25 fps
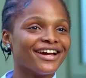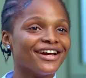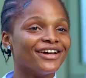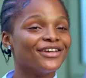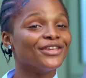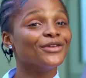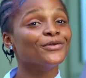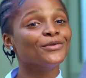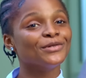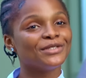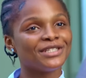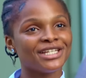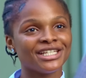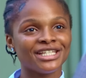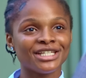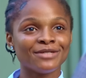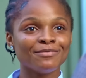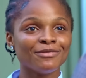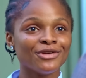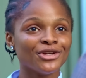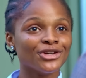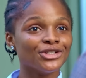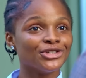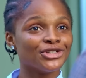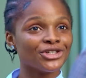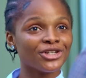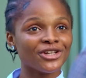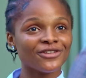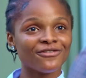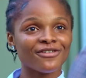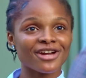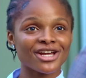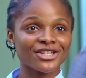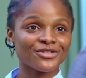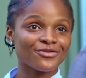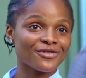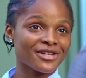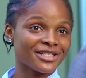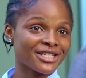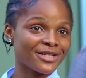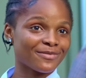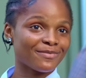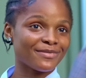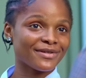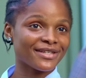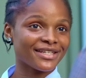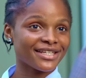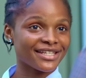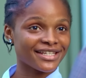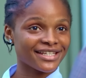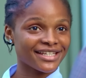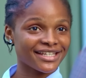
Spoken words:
You will teach me your jollof rice recipe.